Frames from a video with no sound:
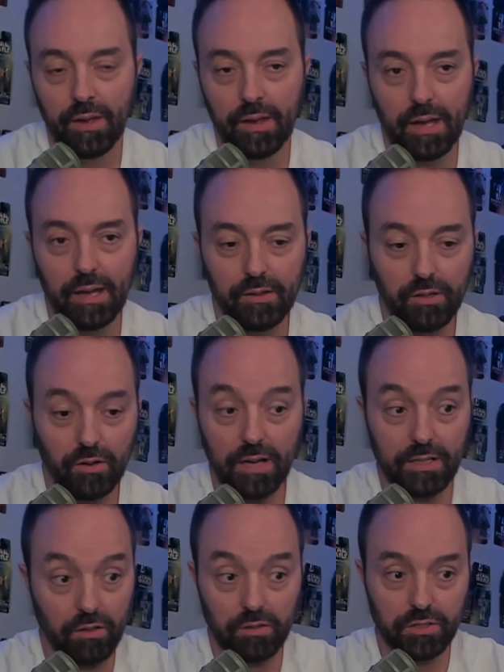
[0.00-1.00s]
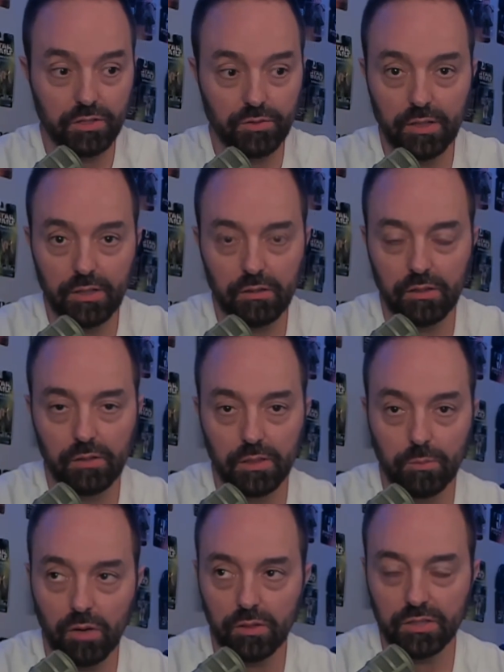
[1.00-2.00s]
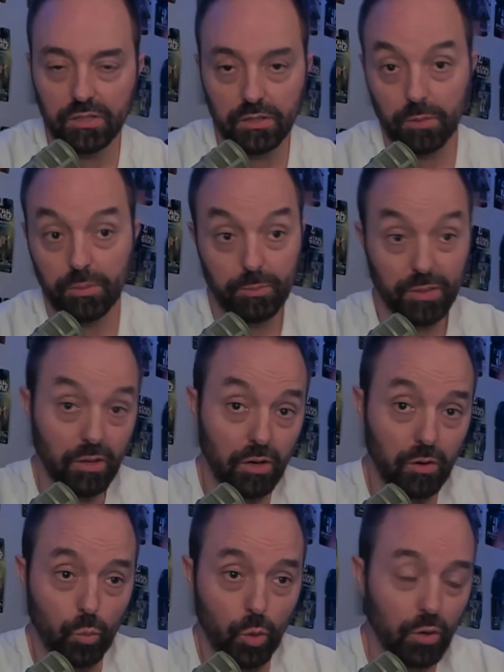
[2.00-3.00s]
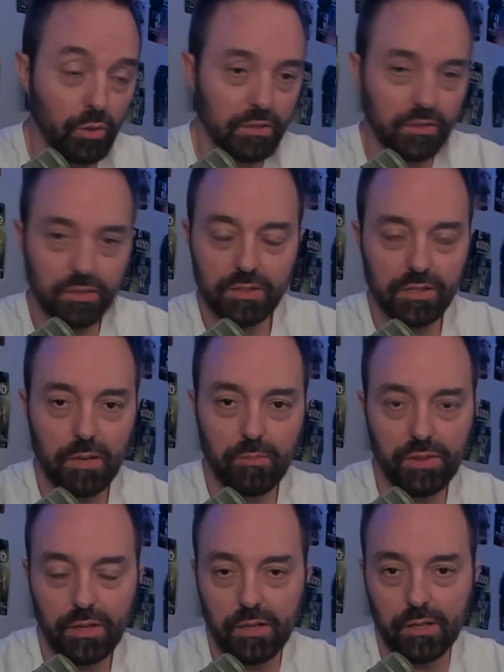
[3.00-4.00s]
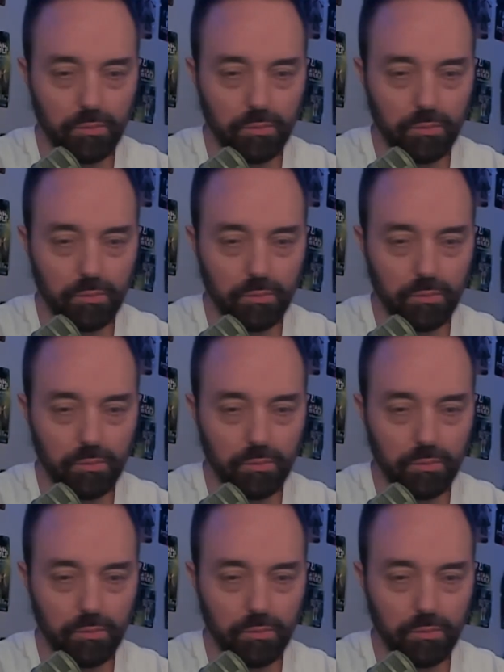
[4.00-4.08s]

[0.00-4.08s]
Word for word: And their ideology is very clearly Marxist. Some people call it woke. It's the same thing.